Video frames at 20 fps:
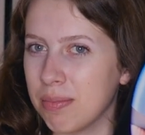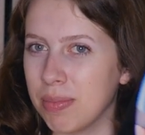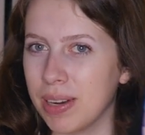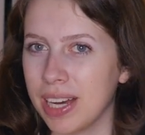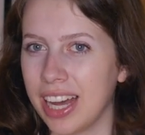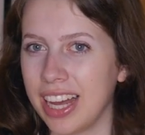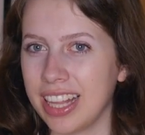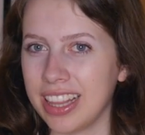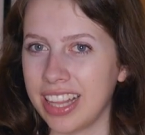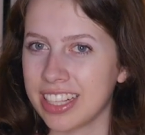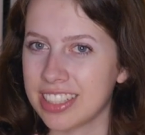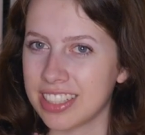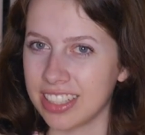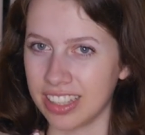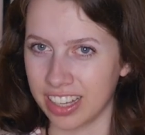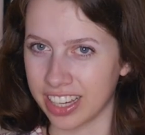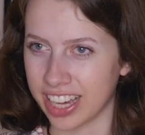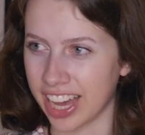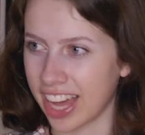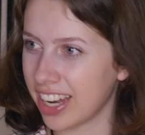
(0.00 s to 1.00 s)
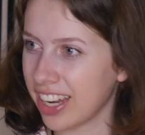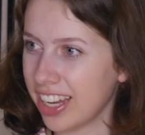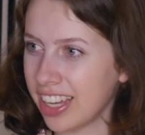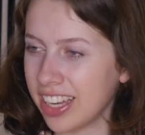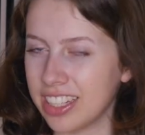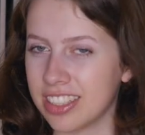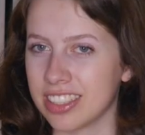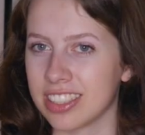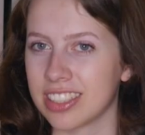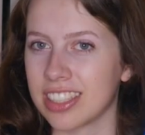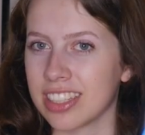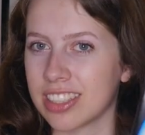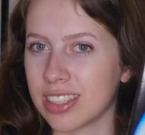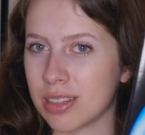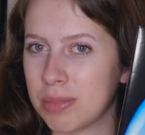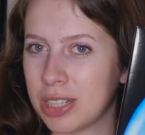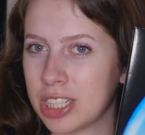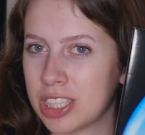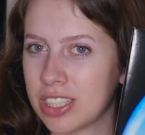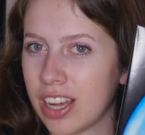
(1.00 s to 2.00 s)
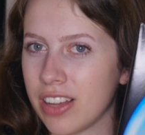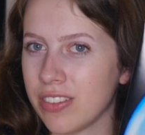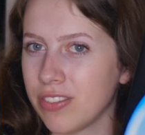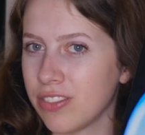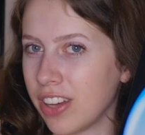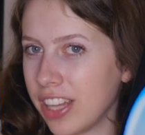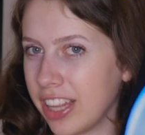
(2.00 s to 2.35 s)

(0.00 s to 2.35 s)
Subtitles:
but I like to look at it. It just sits on my shelf.